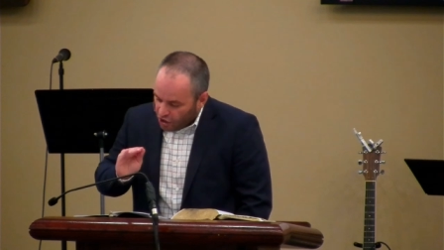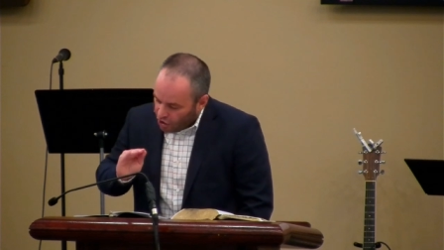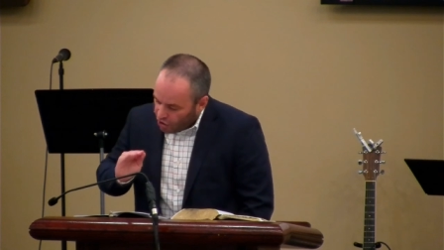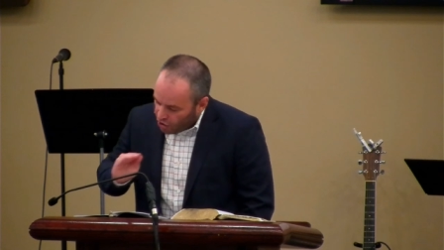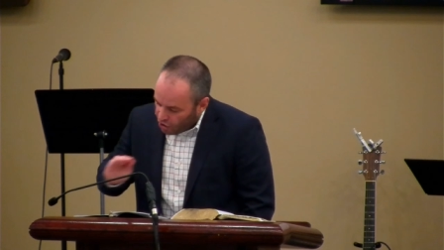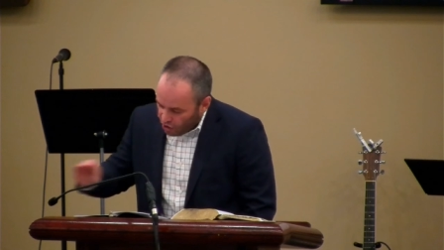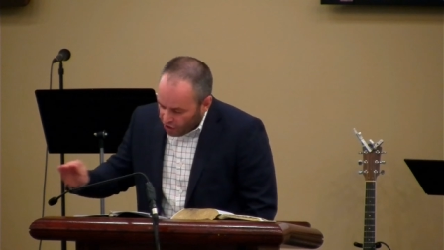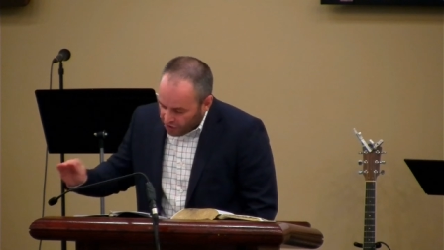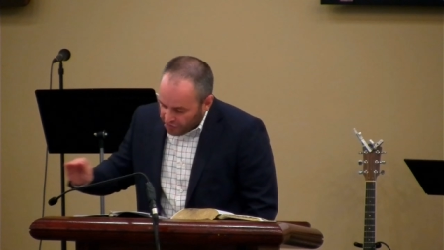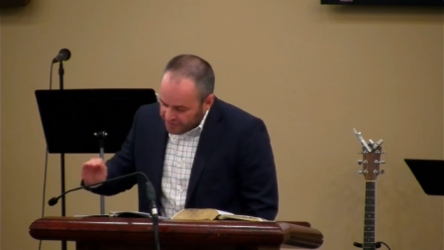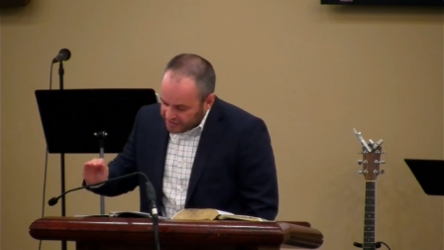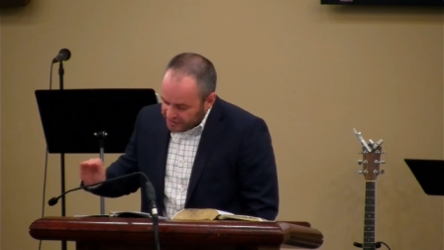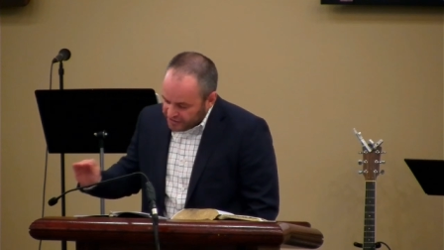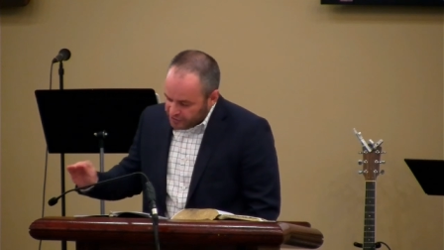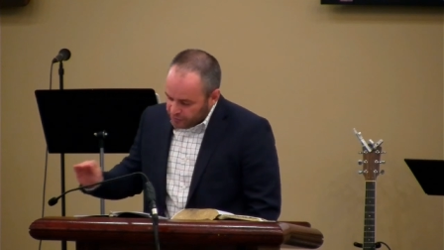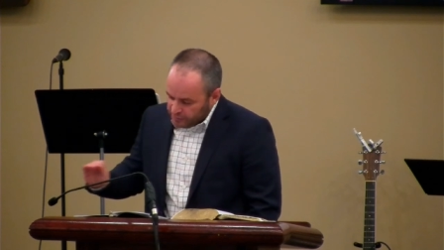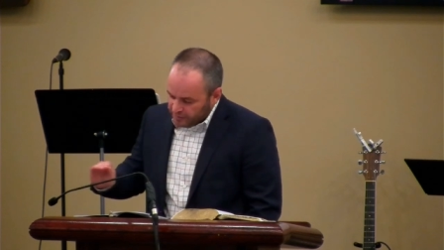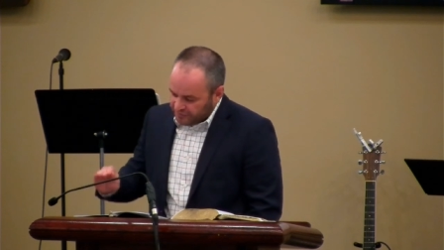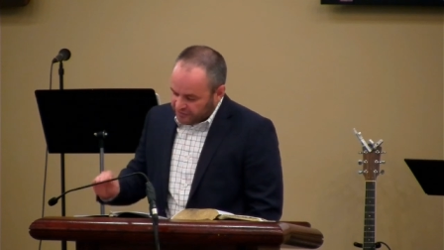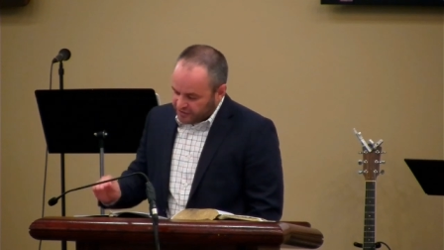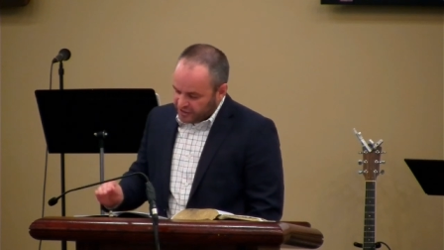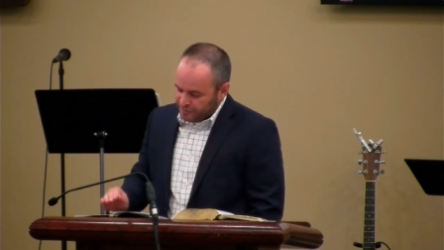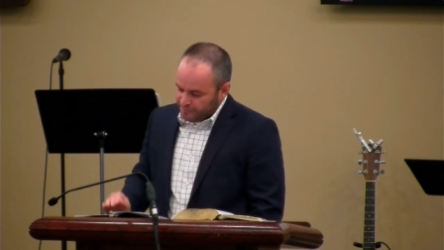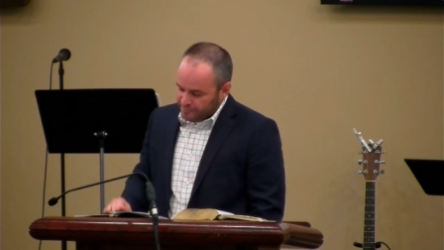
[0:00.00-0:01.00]
All that you
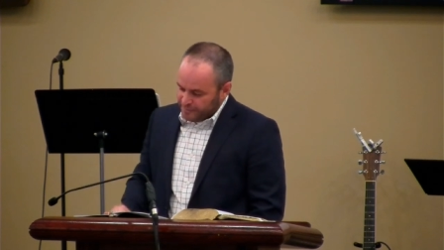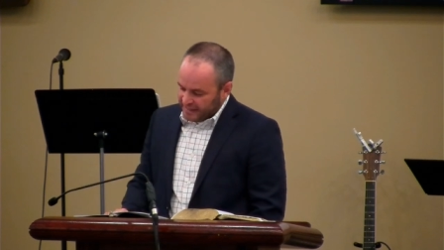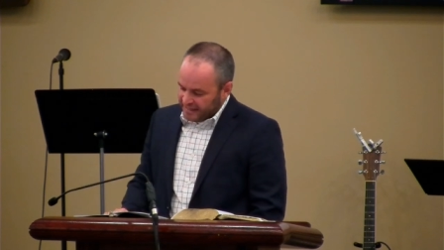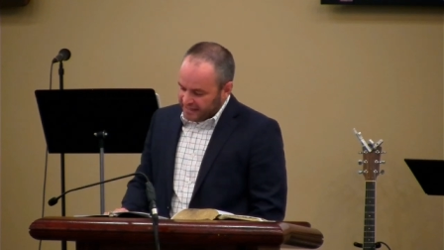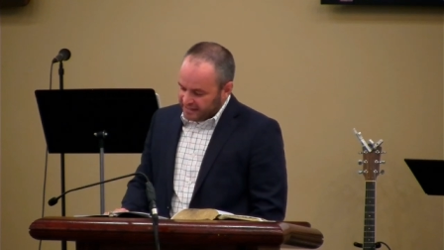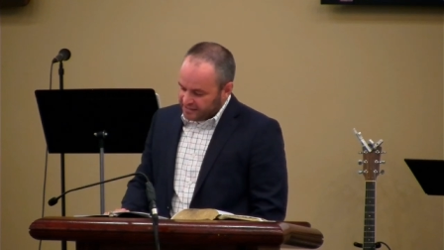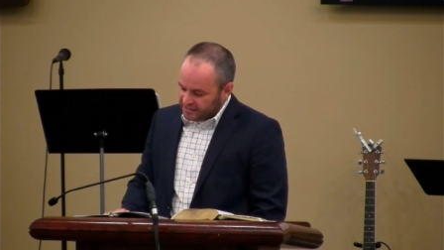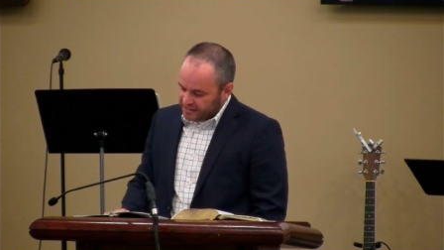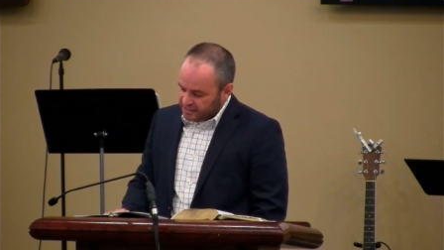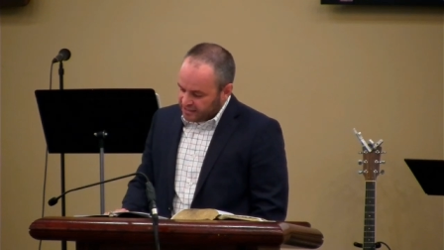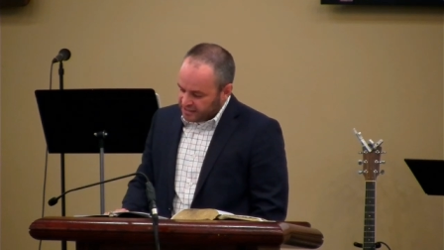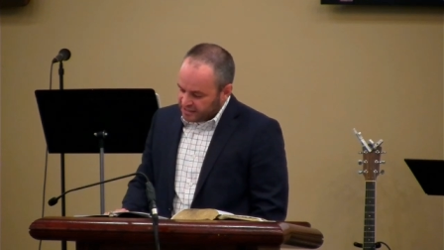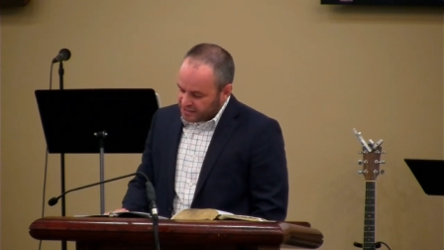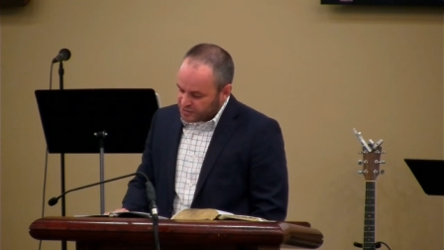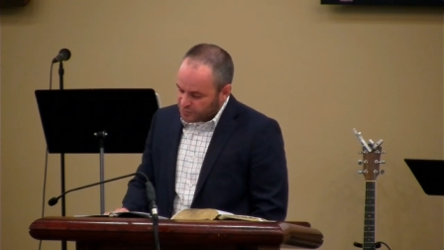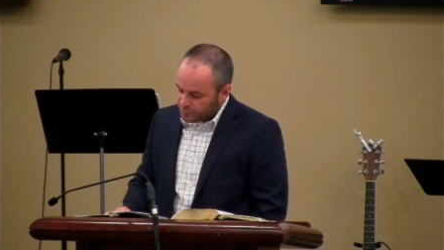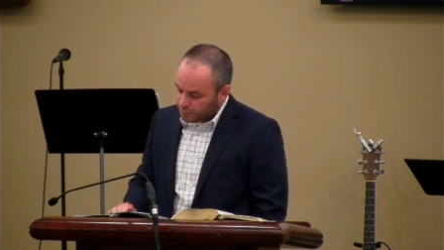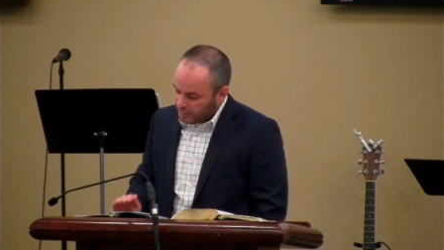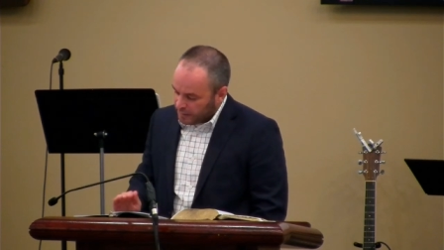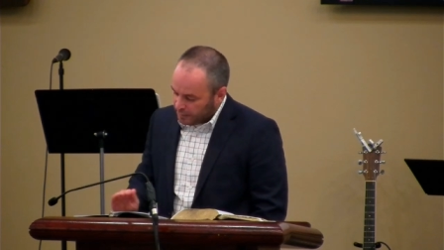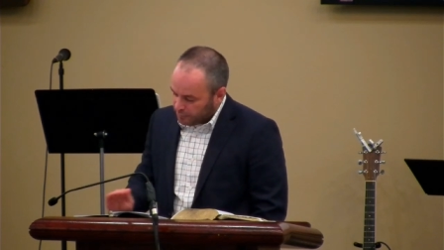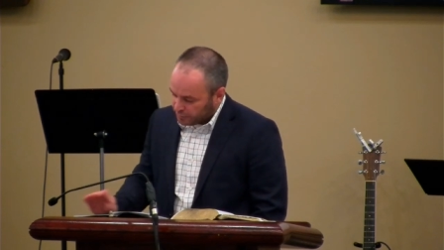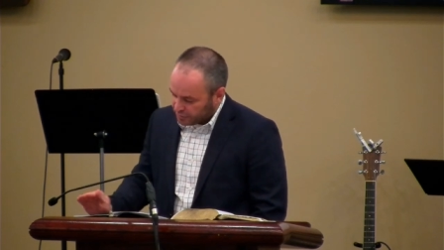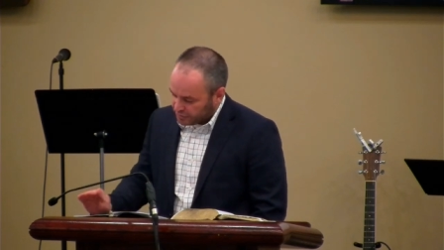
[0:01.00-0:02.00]
have commanded us,
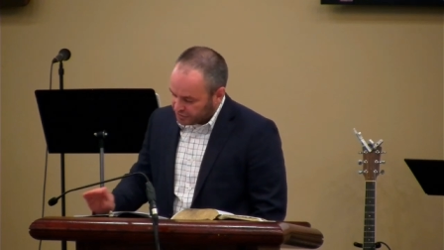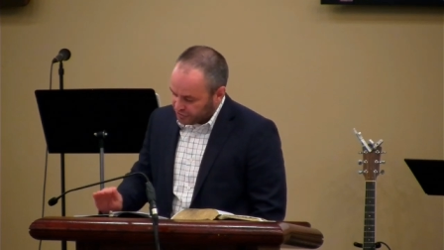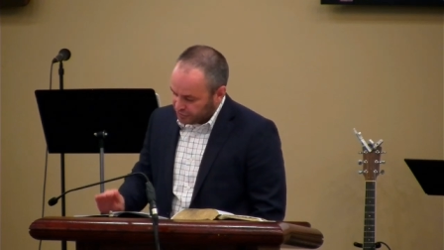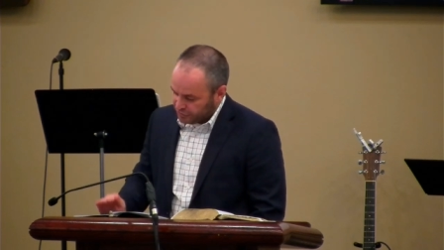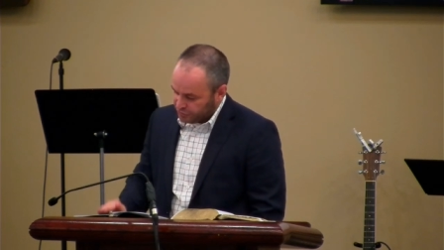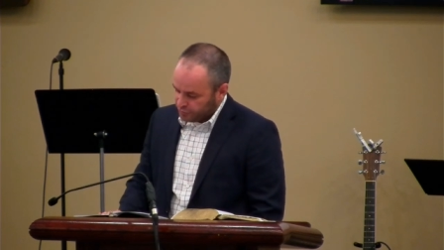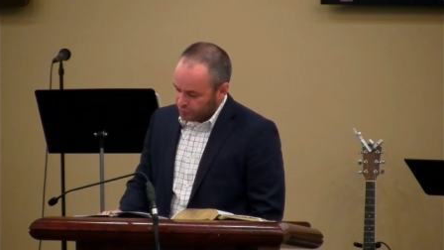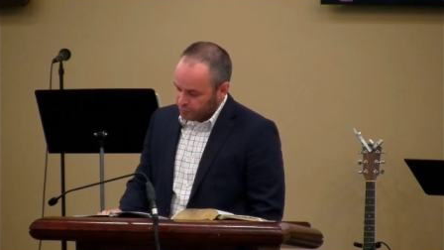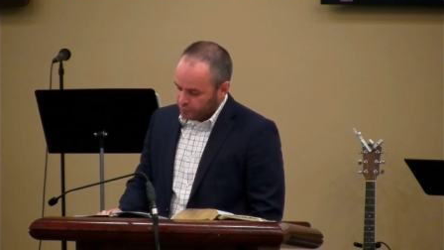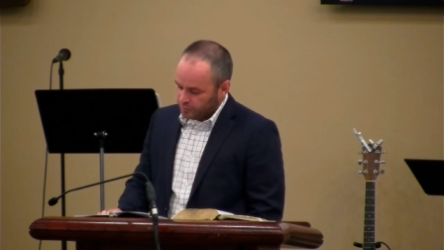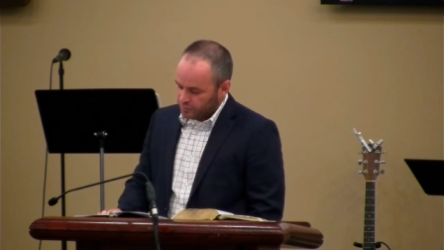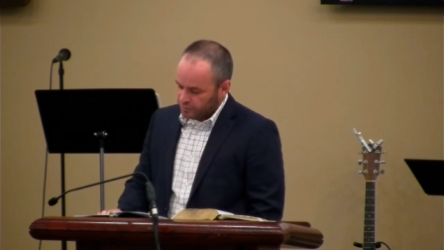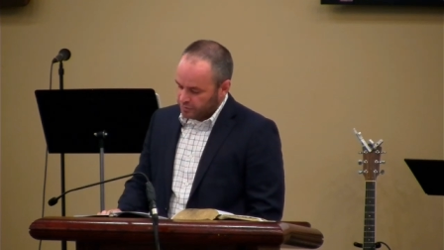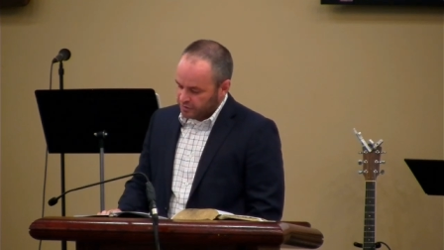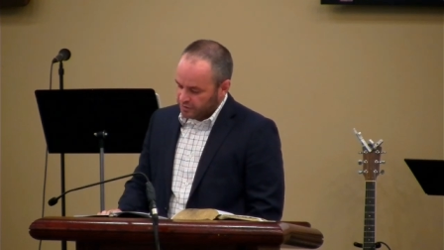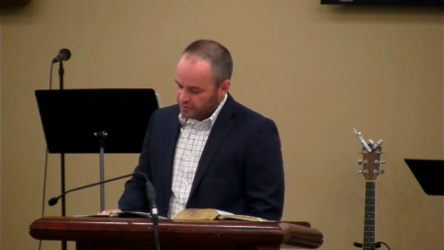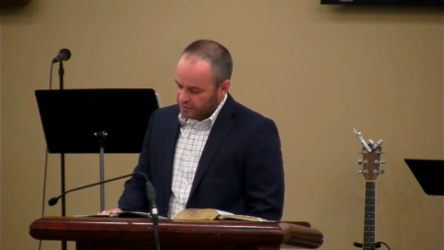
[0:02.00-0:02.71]
we will do.